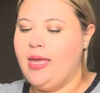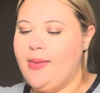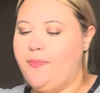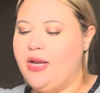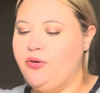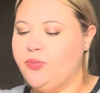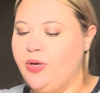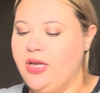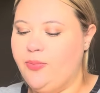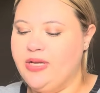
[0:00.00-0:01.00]
but it was
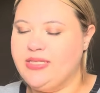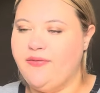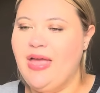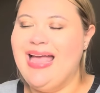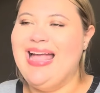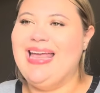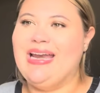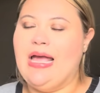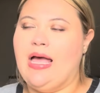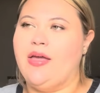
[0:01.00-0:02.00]
pretty abrasive and it
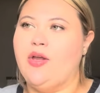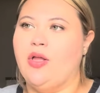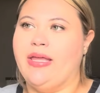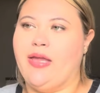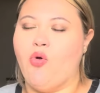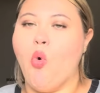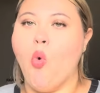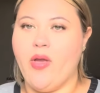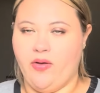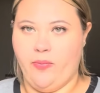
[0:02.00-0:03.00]
had like an
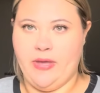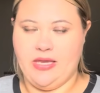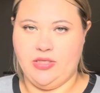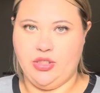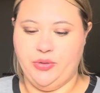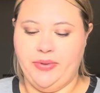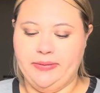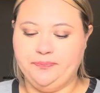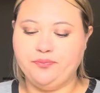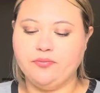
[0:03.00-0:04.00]
oil base to it.